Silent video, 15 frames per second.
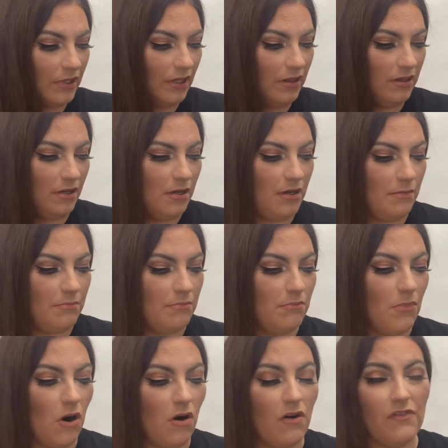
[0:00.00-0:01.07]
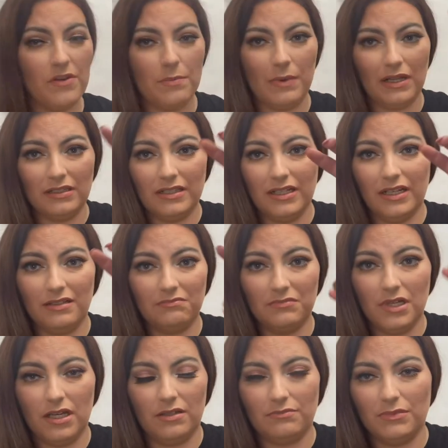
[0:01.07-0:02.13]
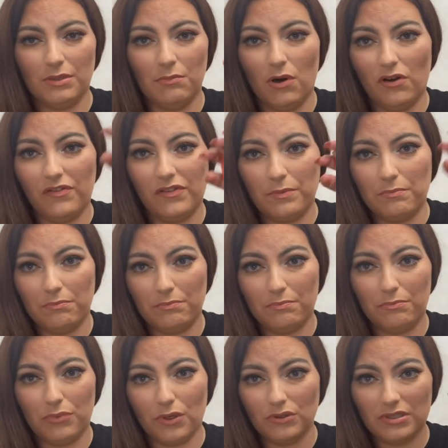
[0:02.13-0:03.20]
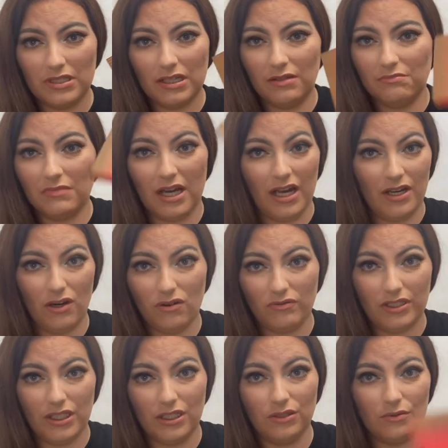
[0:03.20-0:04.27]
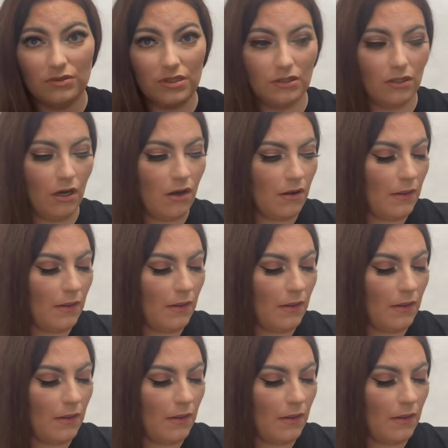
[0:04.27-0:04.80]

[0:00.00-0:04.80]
The Morphe palette, the Morphe bronzer, I already use a lot.